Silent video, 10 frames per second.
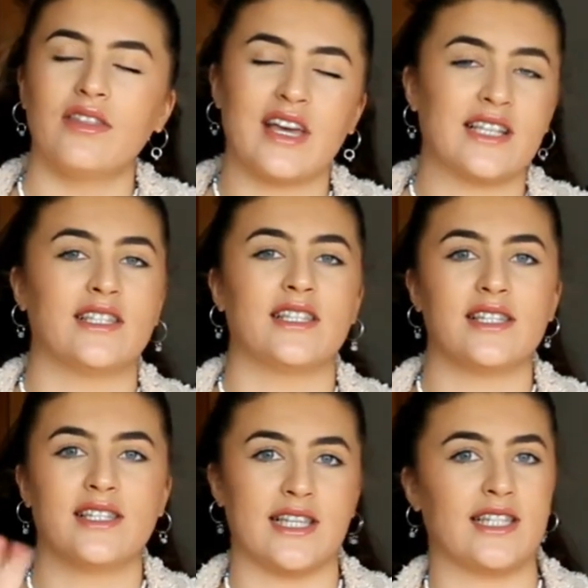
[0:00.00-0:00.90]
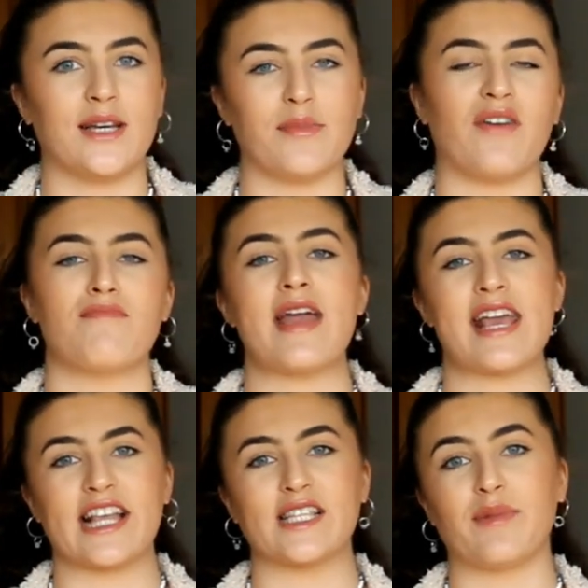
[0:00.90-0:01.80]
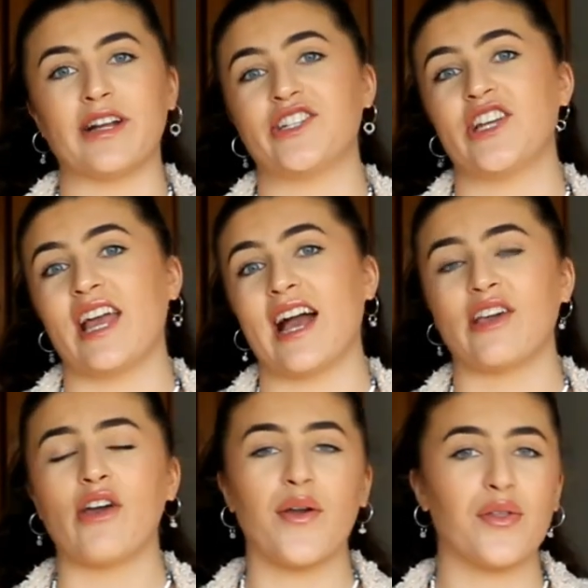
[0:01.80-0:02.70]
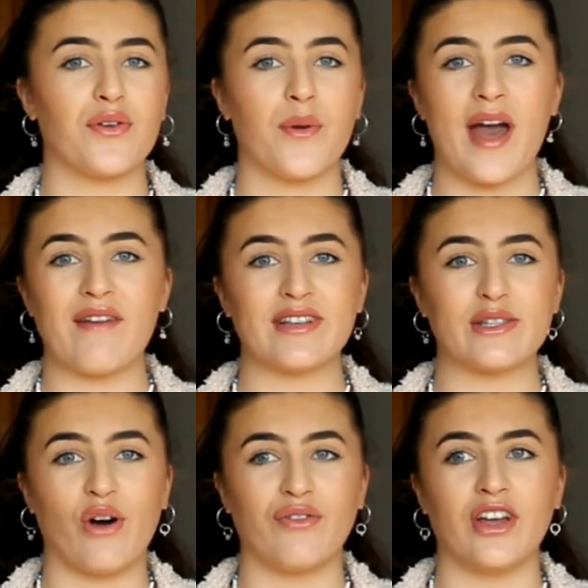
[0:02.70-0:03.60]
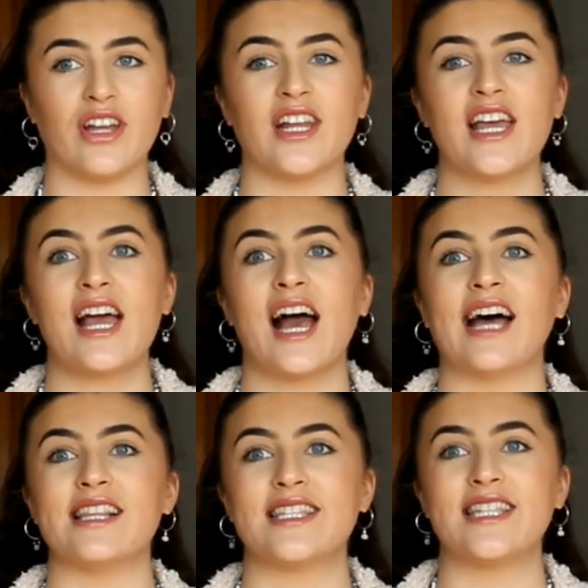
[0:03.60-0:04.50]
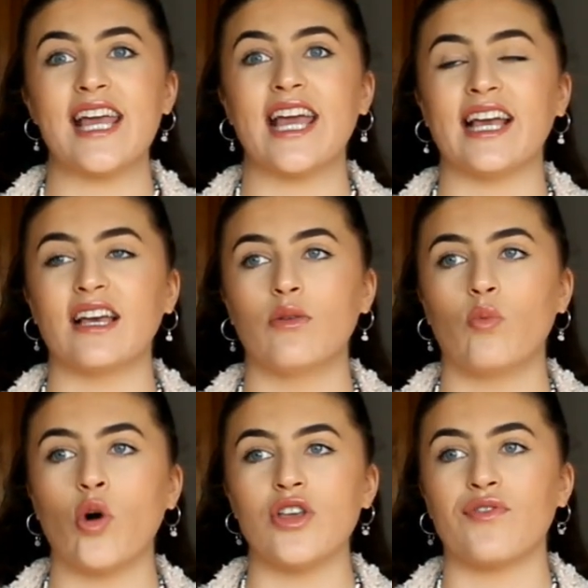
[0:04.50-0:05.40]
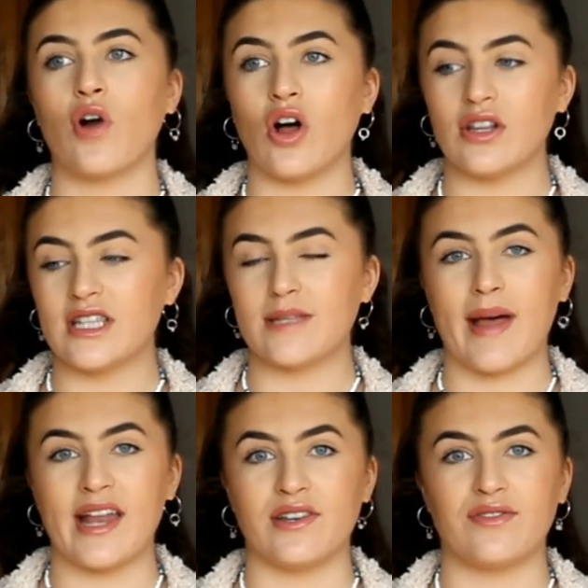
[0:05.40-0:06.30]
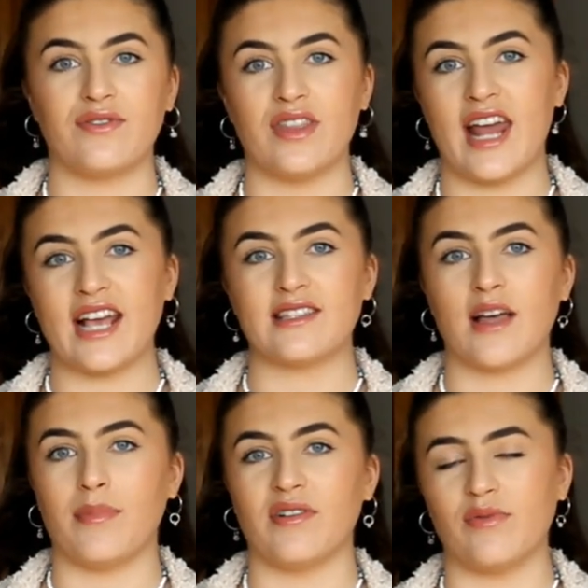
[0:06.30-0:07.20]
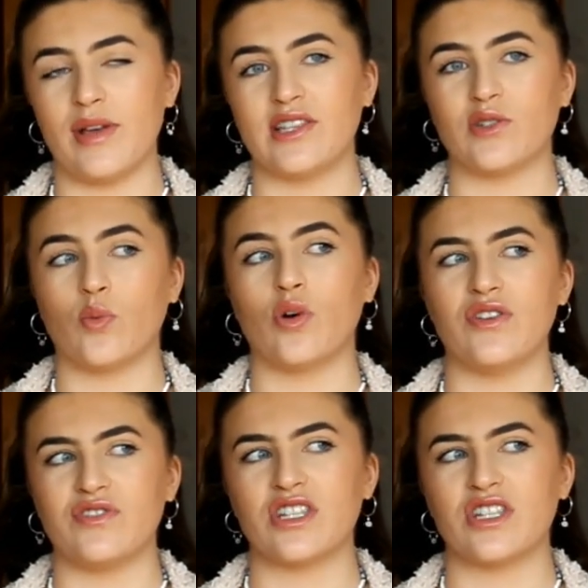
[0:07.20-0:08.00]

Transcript: this system of making a spreadsheet and going through it every so often and seeing what you've got to spend for the next couple of weeks or what you've